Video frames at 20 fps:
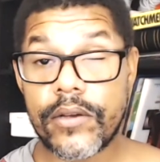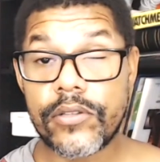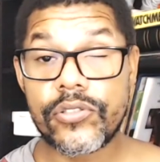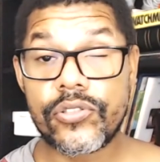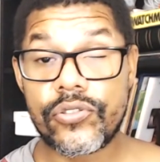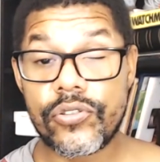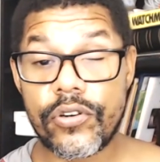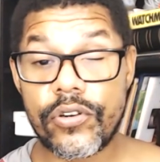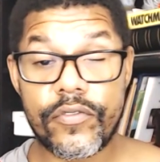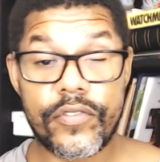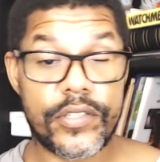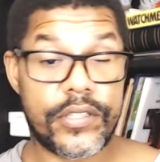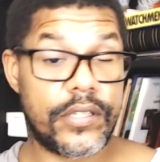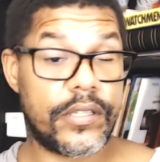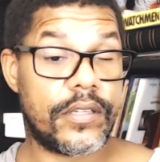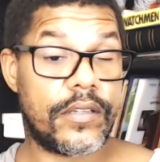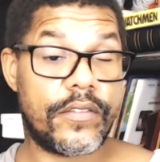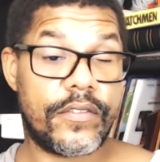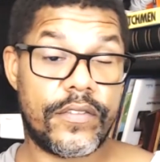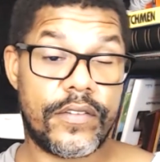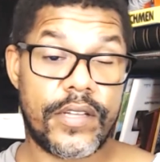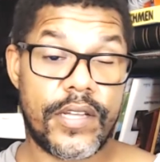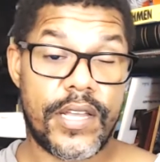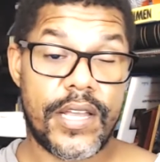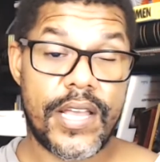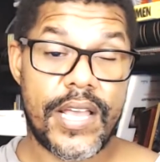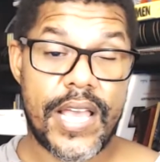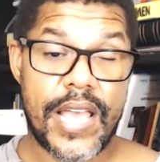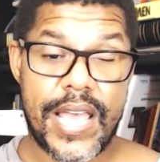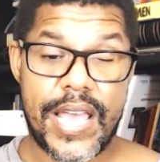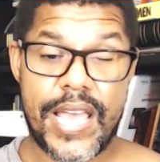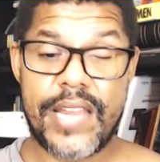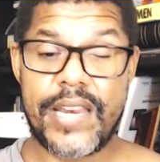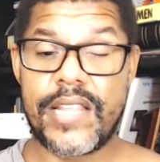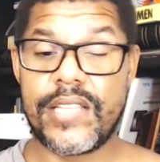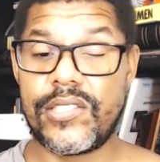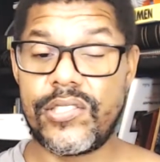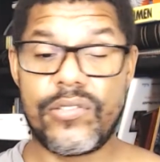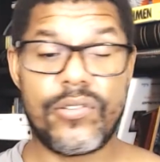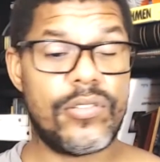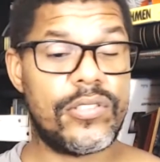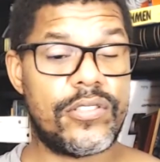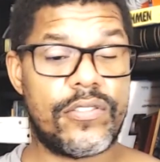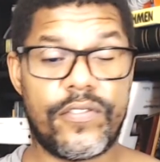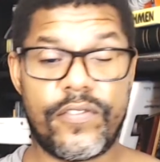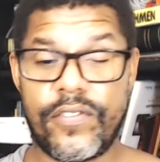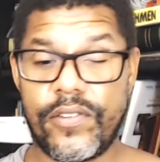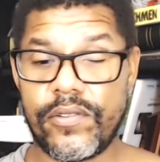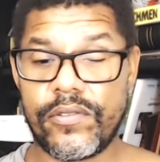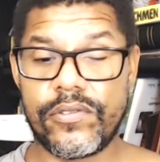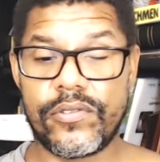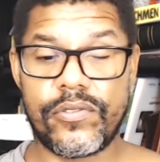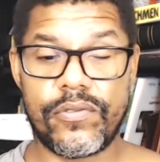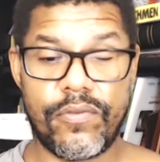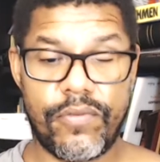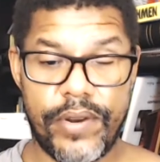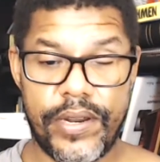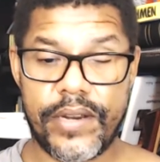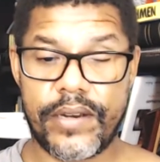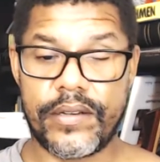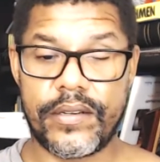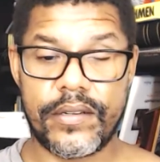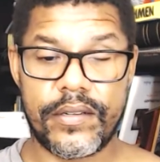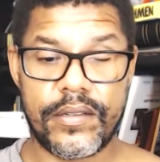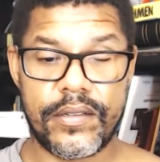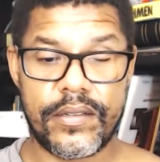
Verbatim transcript: conservative, and it just feels weird.